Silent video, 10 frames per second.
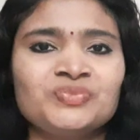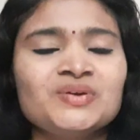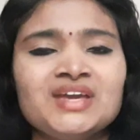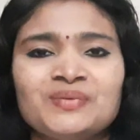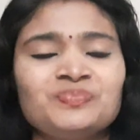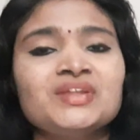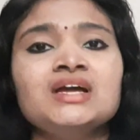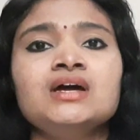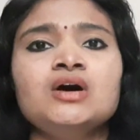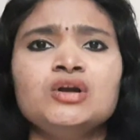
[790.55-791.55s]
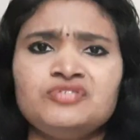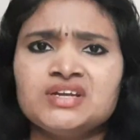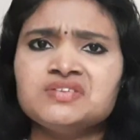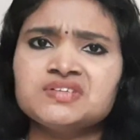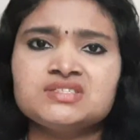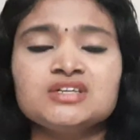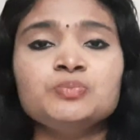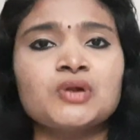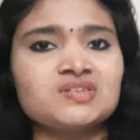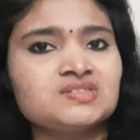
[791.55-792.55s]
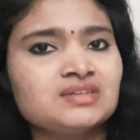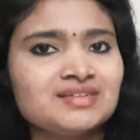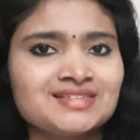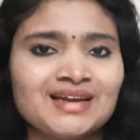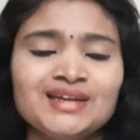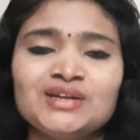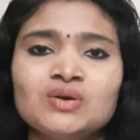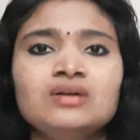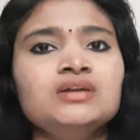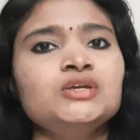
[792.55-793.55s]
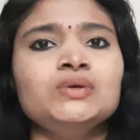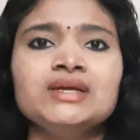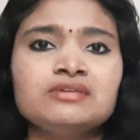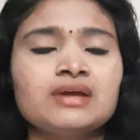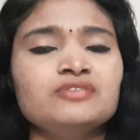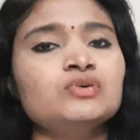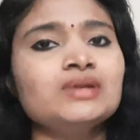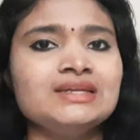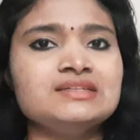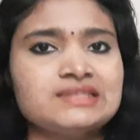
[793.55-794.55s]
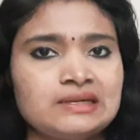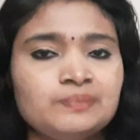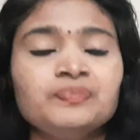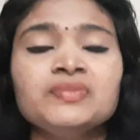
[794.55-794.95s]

Okay, or if you are interested in processor design and all, you can try for Intel.